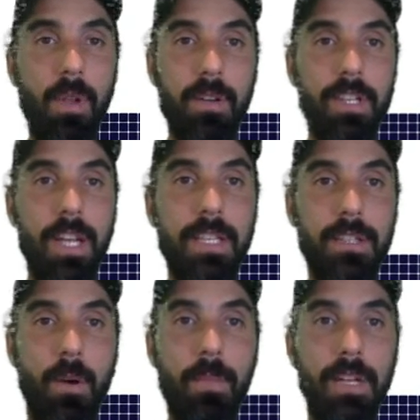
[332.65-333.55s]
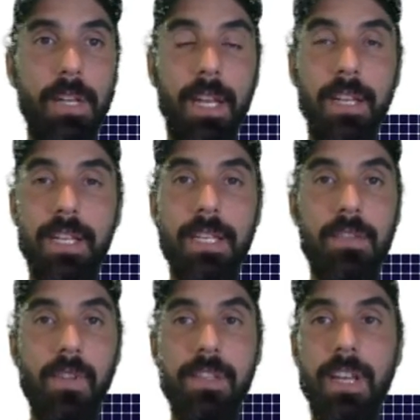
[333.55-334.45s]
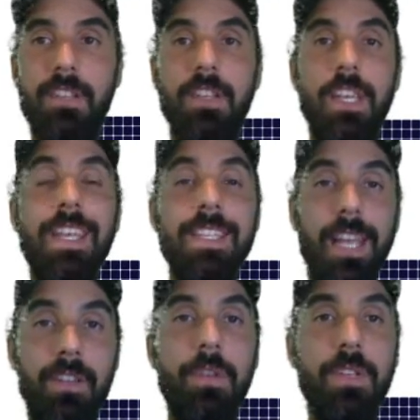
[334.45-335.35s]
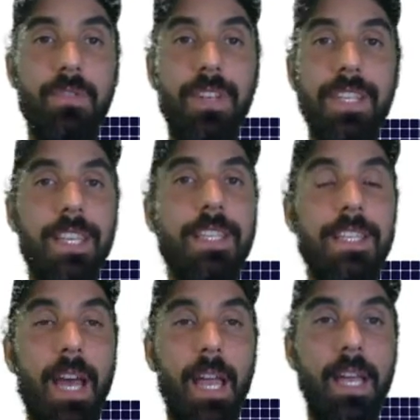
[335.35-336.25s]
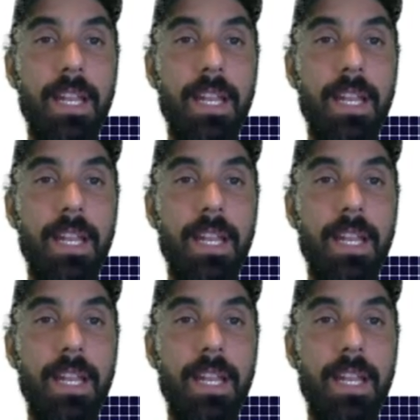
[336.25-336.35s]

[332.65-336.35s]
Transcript: Blockchain is dominant, and decentralization is a new industry. It's here to stay.